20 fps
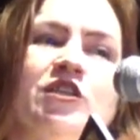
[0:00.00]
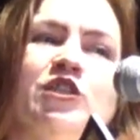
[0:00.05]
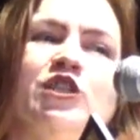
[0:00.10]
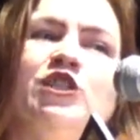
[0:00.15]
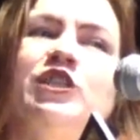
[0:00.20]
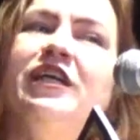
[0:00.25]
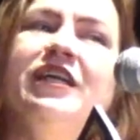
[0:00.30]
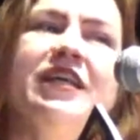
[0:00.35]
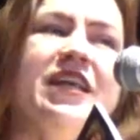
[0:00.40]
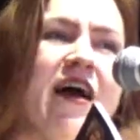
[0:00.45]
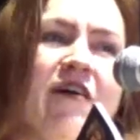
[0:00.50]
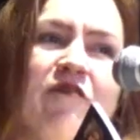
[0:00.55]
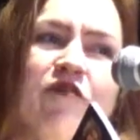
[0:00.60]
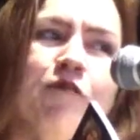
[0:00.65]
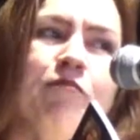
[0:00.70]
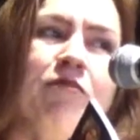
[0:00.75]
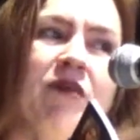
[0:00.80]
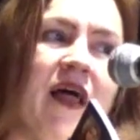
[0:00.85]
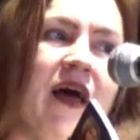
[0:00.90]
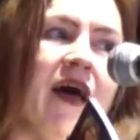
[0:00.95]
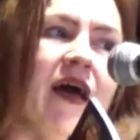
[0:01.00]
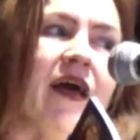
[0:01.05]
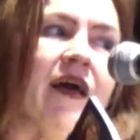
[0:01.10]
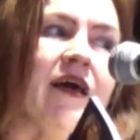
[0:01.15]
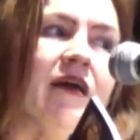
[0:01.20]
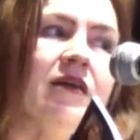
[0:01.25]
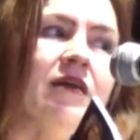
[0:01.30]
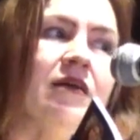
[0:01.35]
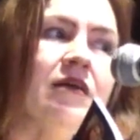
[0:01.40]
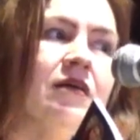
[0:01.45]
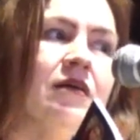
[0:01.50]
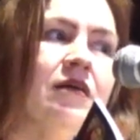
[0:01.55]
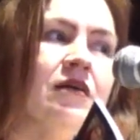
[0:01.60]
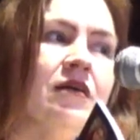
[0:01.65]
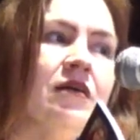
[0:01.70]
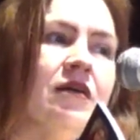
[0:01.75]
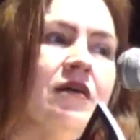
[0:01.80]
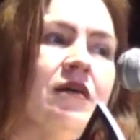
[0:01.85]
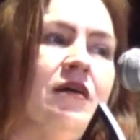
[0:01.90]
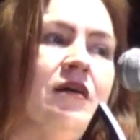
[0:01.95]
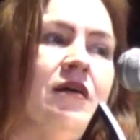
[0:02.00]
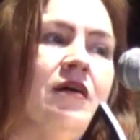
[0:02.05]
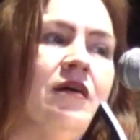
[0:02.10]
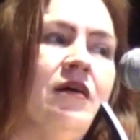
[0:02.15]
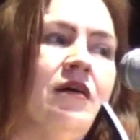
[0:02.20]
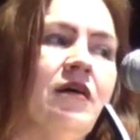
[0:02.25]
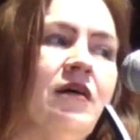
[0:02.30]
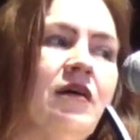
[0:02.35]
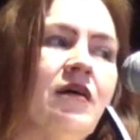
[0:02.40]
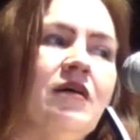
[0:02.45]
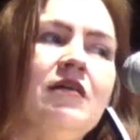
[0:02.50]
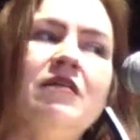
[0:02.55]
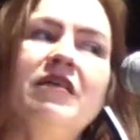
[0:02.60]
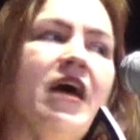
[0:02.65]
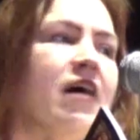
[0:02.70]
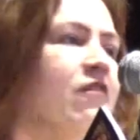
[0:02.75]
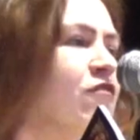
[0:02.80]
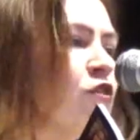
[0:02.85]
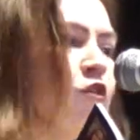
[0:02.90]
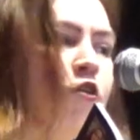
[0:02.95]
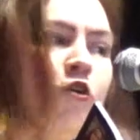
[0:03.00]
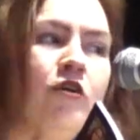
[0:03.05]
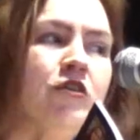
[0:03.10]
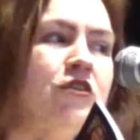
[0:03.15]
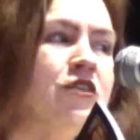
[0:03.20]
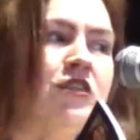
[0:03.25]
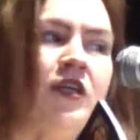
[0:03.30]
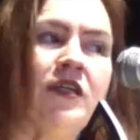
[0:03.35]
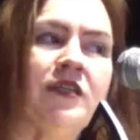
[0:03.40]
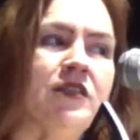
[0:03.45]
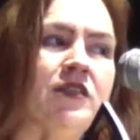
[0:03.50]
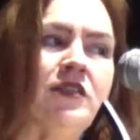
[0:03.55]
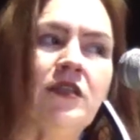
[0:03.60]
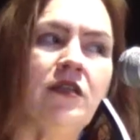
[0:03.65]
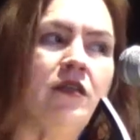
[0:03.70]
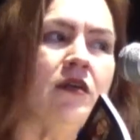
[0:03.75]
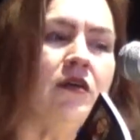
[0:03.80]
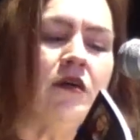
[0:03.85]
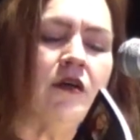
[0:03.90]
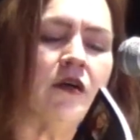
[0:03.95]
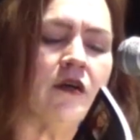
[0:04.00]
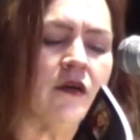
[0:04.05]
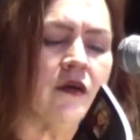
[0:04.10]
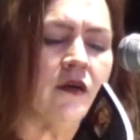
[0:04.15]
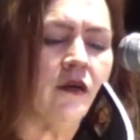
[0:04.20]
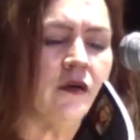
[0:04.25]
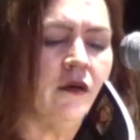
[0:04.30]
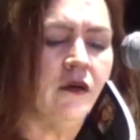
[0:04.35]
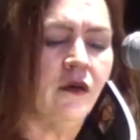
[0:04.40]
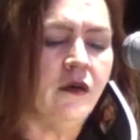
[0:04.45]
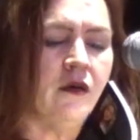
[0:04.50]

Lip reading: she never played, never urged us to learn.